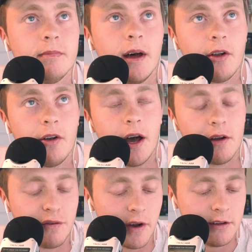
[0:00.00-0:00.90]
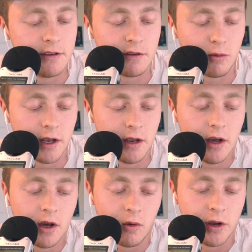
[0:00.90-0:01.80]
I don't know how to phrase this, when
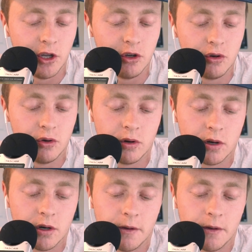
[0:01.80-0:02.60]
you